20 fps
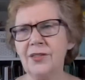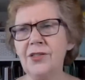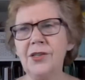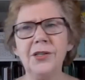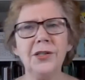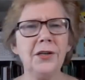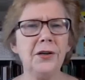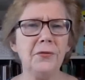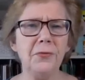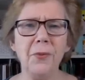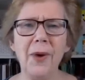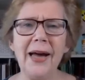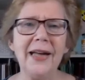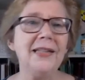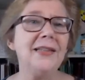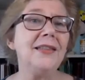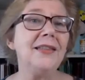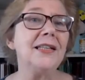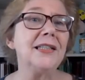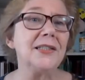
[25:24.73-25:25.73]
Don't know if
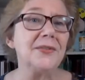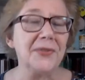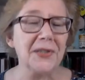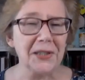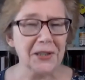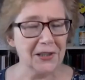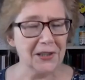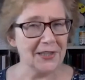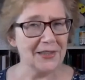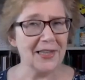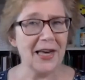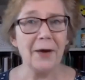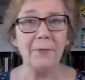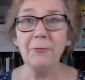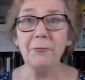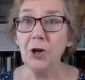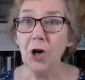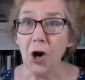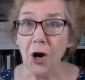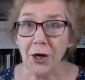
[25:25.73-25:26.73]
Wayne thinks of it like
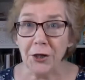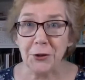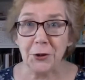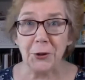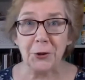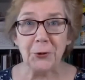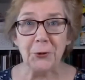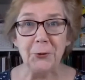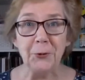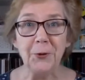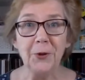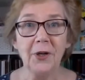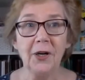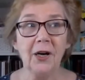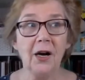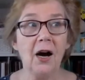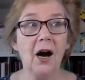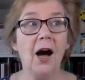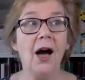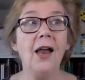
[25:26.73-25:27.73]
that, but I do.
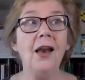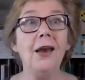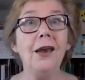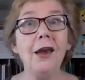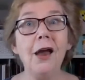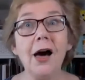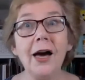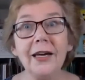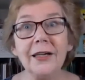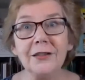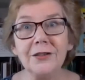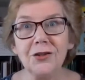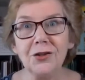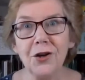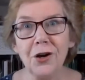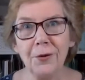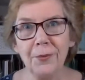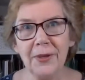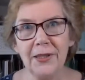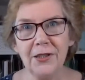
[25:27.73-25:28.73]
I like
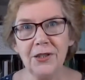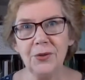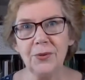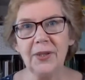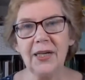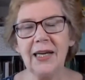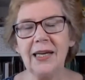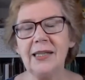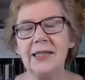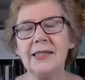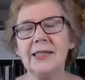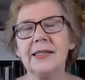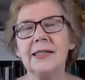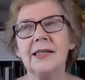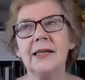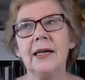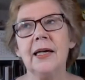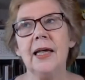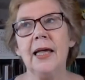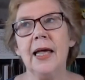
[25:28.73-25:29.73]
to go into it.
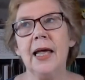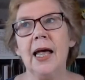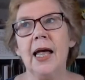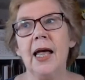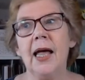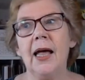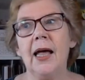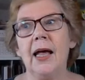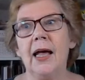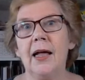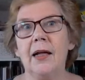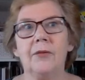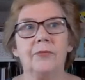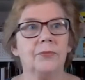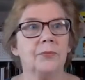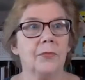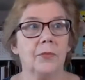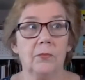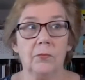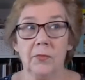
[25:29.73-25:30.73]
It's,
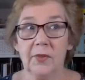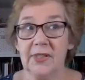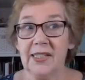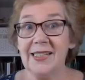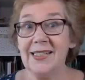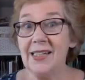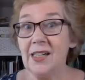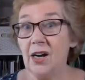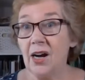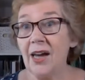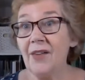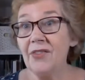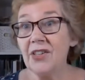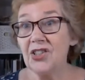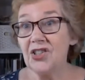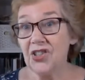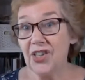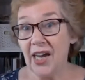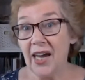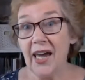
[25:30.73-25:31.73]
as I said, I have
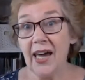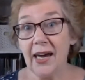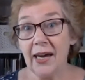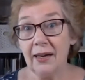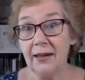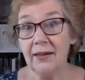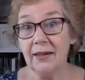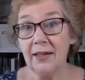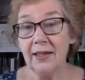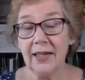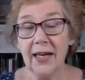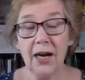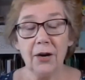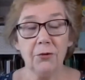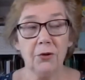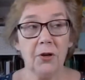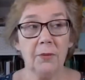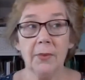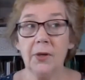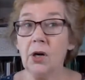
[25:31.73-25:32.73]
a chair in
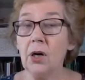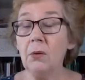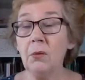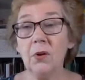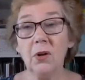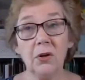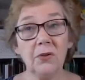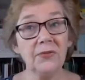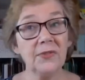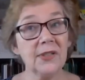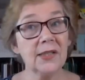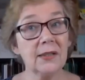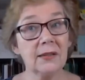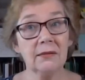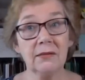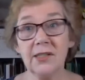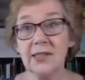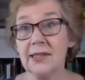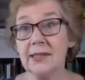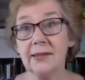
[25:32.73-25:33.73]
our room, and I will
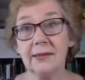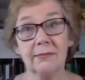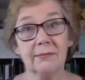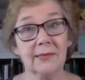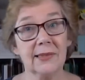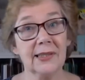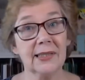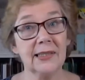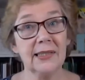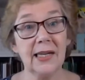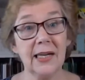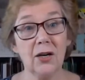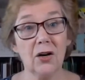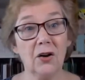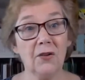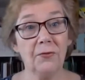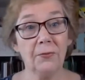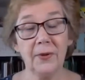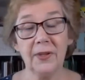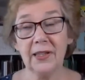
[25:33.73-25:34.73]
often just sneak
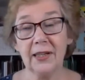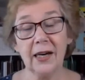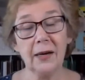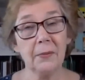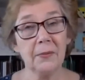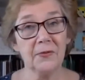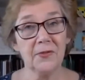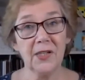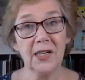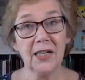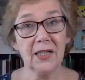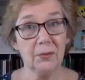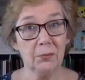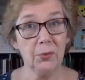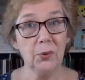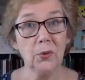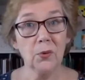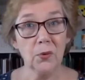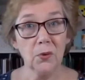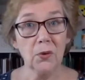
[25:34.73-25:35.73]
off with a cup of tea and a
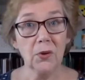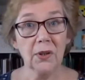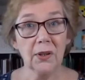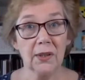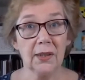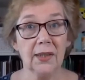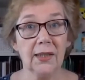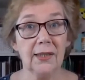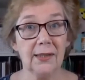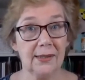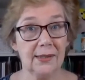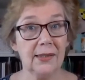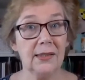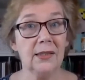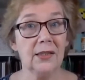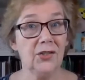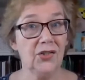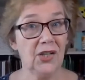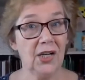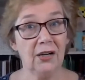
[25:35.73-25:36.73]
book and
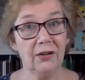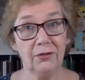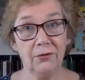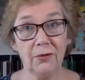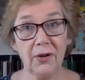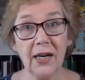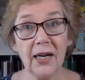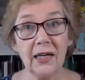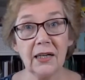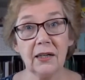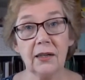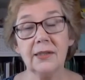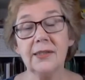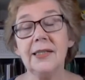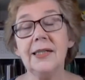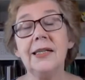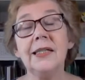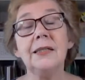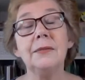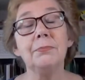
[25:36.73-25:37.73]
sit in the chair and read
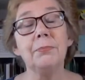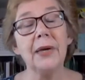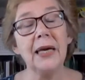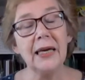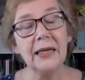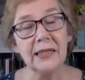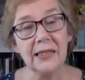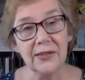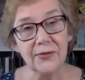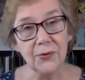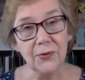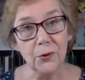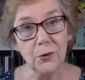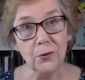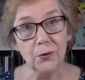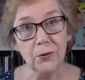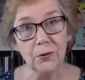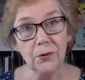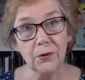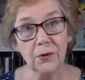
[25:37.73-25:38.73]
because it is
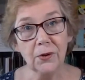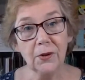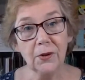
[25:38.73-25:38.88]
peaceful.